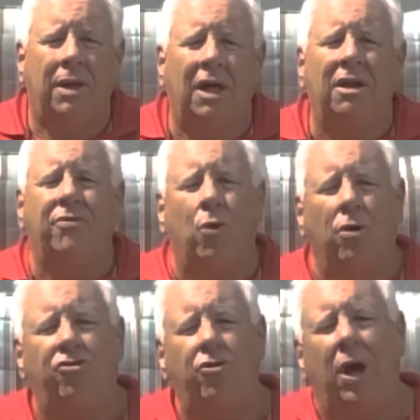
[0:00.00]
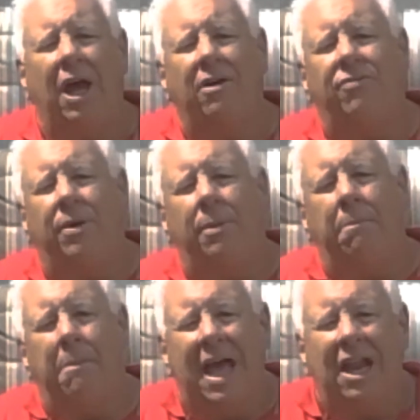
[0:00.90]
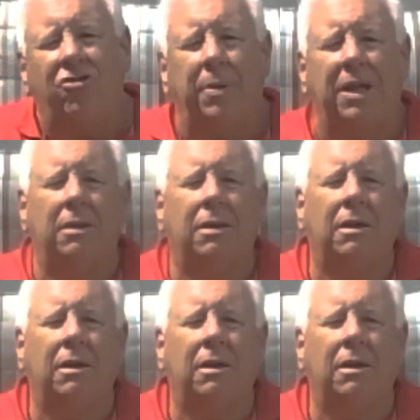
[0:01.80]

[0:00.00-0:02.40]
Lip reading: And of course, you have management